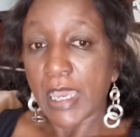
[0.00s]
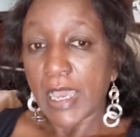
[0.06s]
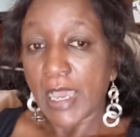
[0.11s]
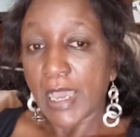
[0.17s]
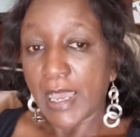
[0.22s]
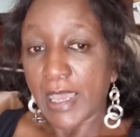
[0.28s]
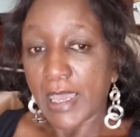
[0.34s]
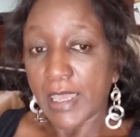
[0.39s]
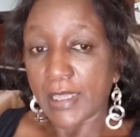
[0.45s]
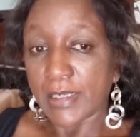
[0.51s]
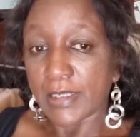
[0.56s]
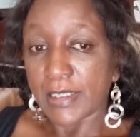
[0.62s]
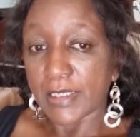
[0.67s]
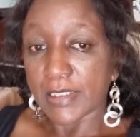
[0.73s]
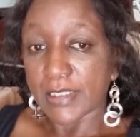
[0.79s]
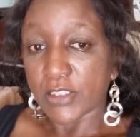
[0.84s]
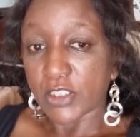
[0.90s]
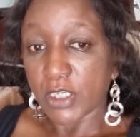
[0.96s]
And there's
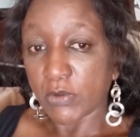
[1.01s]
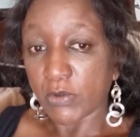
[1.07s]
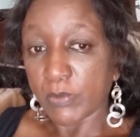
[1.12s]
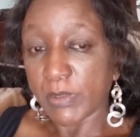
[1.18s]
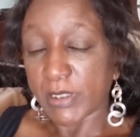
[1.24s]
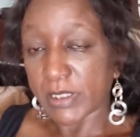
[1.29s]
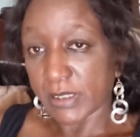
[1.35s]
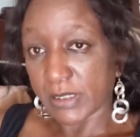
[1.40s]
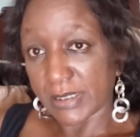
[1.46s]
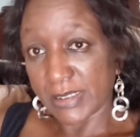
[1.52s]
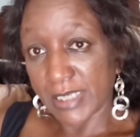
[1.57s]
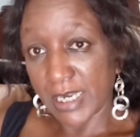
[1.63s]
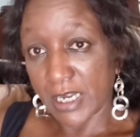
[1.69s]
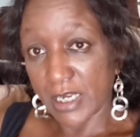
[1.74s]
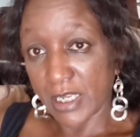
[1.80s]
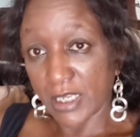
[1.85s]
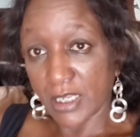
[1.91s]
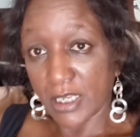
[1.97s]
a general
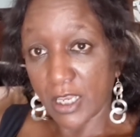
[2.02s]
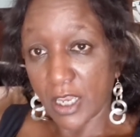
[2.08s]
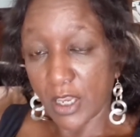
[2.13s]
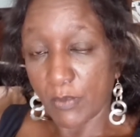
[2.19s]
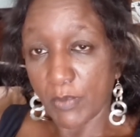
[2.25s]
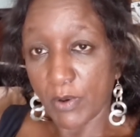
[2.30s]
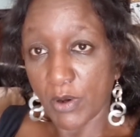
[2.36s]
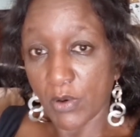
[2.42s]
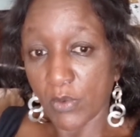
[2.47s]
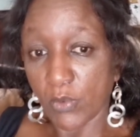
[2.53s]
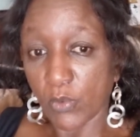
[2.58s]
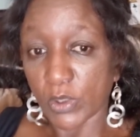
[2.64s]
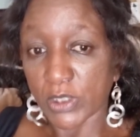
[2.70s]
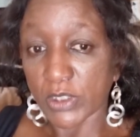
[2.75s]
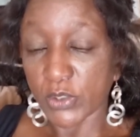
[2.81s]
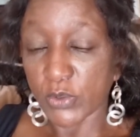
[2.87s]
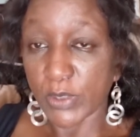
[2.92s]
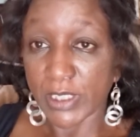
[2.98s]
misunderstanding about
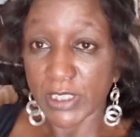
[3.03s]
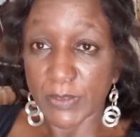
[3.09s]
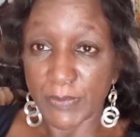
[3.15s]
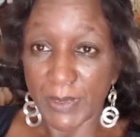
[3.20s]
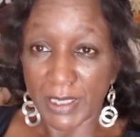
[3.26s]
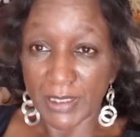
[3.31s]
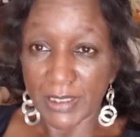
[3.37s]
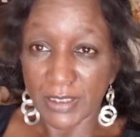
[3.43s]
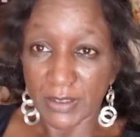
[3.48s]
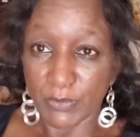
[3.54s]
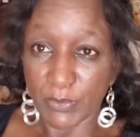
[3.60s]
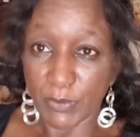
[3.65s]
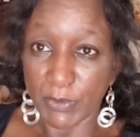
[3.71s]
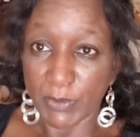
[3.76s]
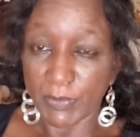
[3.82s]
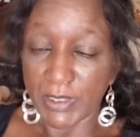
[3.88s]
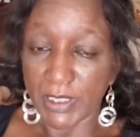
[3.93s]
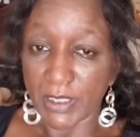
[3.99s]
what to expect,
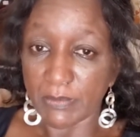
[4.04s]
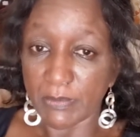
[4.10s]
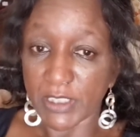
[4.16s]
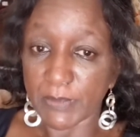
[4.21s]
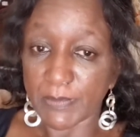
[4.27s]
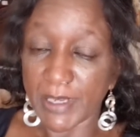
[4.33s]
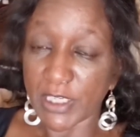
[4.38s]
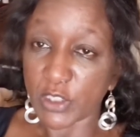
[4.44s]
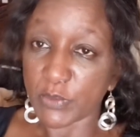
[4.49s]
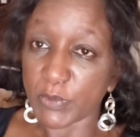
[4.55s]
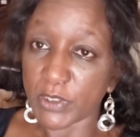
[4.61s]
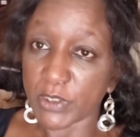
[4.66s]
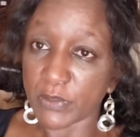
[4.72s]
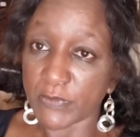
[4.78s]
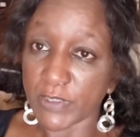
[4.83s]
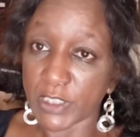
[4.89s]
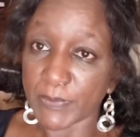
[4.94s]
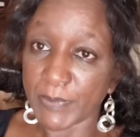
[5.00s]
probably mismanagement of
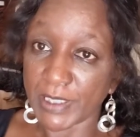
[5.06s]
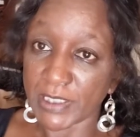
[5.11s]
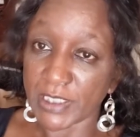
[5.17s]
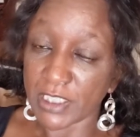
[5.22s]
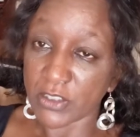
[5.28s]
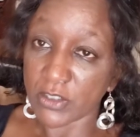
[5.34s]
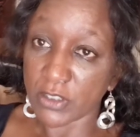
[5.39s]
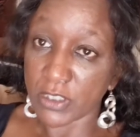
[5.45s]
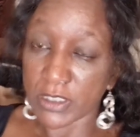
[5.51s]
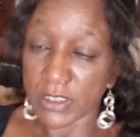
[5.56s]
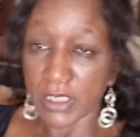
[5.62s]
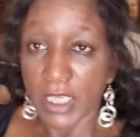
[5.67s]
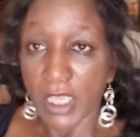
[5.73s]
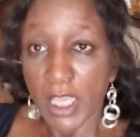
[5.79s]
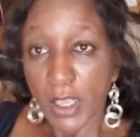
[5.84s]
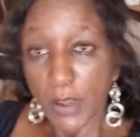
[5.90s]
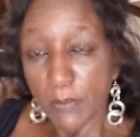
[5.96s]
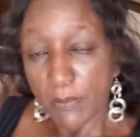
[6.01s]
expectations.
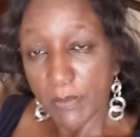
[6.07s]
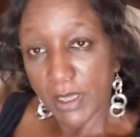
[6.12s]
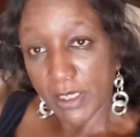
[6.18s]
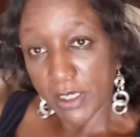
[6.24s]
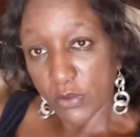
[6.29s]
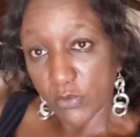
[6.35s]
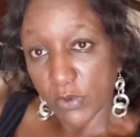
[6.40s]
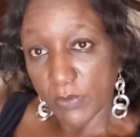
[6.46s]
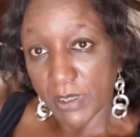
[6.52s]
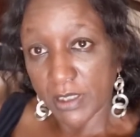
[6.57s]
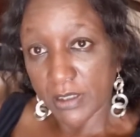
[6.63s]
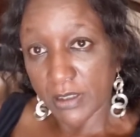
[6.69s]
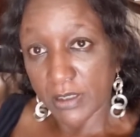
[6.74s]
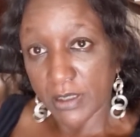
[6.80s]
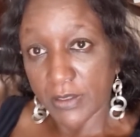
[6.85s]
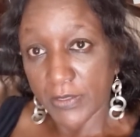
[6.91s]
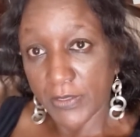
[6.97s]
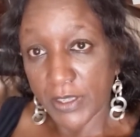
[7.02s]
Men and women
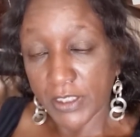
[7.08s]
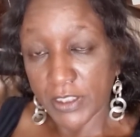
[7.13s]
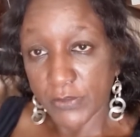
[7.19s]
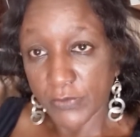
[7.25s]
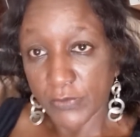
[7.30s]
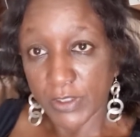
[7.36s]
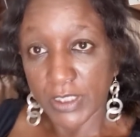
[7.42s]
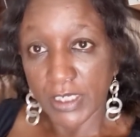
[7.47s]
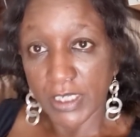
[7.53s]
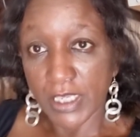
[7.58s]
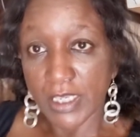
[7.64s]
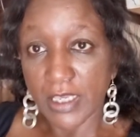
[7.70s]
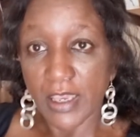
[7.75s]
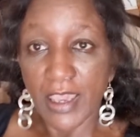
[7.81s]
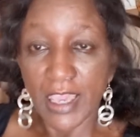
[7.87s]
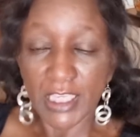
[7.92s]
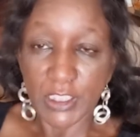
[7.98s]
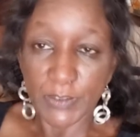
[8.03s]
think differently,
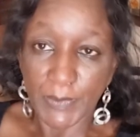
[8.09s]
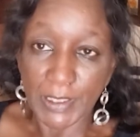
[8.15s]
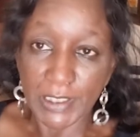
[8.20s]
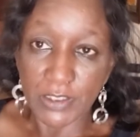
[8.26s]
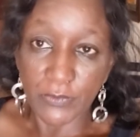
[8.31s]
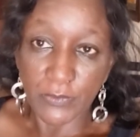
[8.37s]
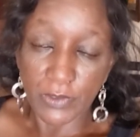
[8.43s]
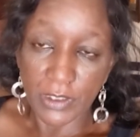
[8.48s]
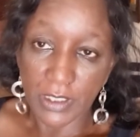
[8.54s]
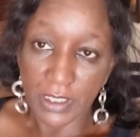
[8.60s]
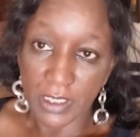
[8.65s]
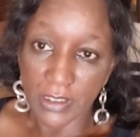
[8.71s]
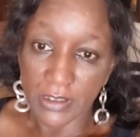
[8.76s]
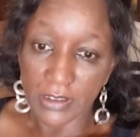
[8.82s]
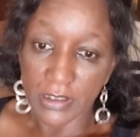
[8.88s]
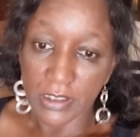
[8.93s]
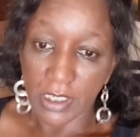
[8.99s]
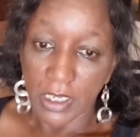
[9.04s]
expect different
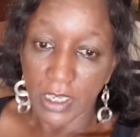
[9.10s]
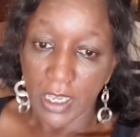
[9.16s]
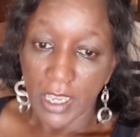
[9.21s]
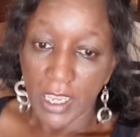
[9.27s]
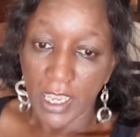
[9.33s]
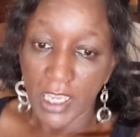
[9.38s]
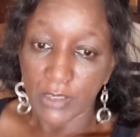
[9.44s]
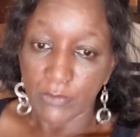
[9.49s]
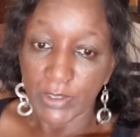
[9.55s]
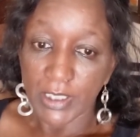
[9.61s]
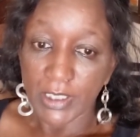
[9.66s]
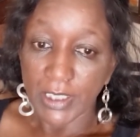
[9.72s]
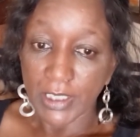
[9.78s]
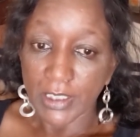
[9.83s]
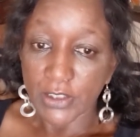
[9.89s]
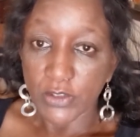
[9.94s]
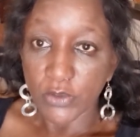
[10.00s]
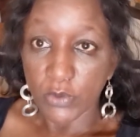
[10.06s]
things. And when they get
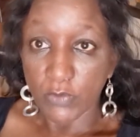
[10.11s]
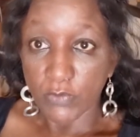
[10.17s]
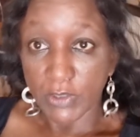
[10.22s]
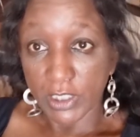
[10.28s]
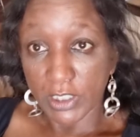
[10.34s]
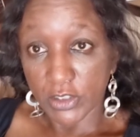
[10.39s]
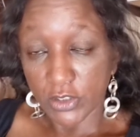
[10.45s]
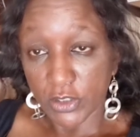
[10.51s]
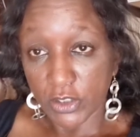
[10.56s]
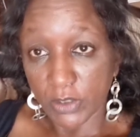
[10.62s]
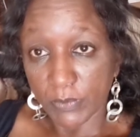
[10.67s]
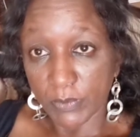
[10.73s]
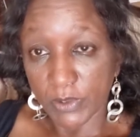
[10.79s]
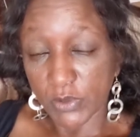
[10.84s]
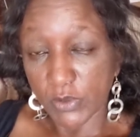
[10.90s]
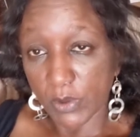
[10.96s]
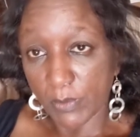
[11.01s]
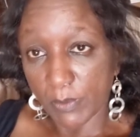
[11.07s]
into a relationship,
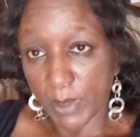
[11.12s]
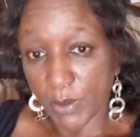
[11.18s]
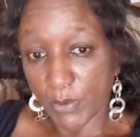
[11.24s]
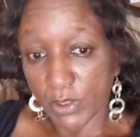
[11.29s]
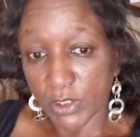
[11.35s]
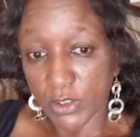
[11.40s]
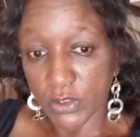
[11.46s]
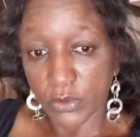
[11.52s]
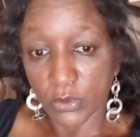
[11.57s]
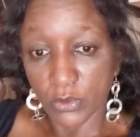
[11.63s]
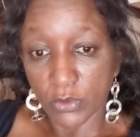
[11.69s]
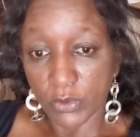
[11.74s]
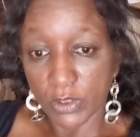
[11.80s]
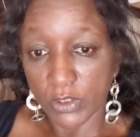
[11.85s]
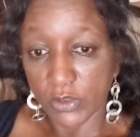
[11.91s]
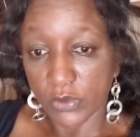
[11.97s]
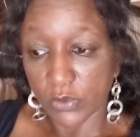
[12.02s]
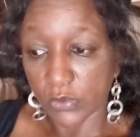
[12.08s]
into a marriage, or
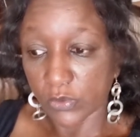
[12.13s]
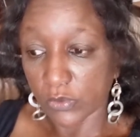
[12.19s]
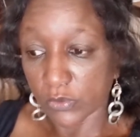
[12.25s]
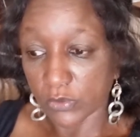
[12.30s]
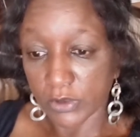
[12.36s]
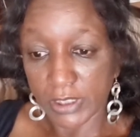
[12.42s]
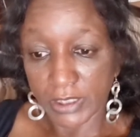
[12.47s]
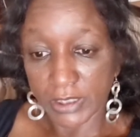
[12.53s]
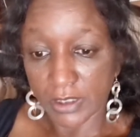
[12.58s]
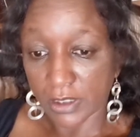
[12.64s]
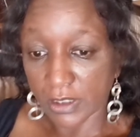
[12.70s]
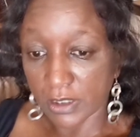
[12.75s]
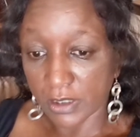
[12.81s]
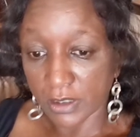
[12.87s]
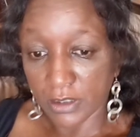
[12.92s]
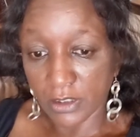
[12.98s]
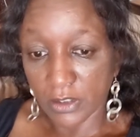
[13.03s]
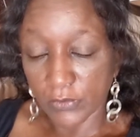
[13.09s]
into like a
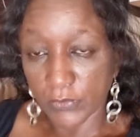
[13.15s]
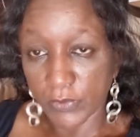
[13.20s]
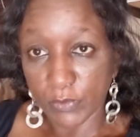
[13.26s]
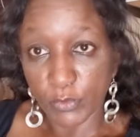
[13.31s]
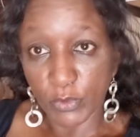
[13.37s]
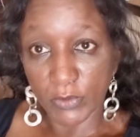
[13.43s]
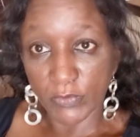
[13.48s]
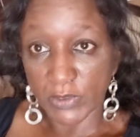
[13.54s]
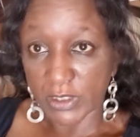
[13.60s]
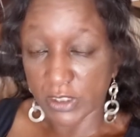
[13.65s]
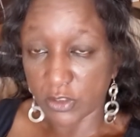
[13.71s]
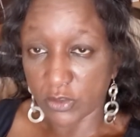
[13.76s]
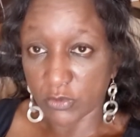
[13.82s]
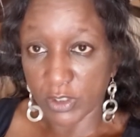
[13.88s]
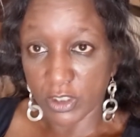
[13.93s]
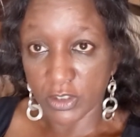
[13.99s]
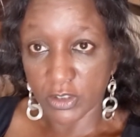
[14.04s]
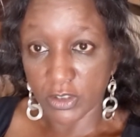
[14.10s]
girlfriend-boyfriend
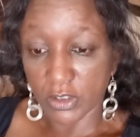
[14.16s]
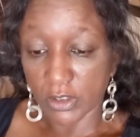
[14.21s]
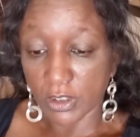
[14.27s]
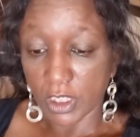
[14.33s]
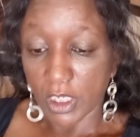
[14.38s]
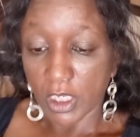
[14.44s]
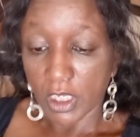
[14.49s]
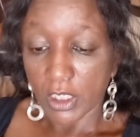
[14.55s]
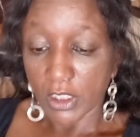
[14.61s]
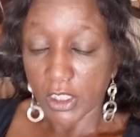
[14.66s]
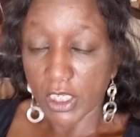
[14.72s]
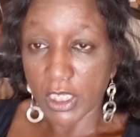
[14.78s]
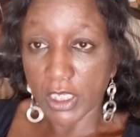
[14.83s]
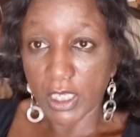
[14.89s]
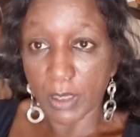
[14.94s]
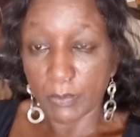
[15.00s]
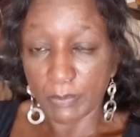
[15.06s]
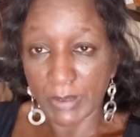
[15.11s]
situation,
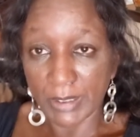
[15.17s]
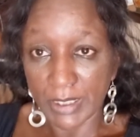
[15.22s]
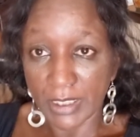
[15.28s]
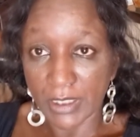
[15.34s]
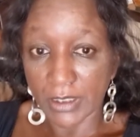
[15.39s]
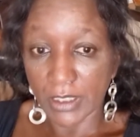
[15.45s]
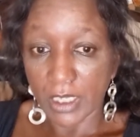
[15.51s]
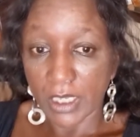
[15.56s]
coupling,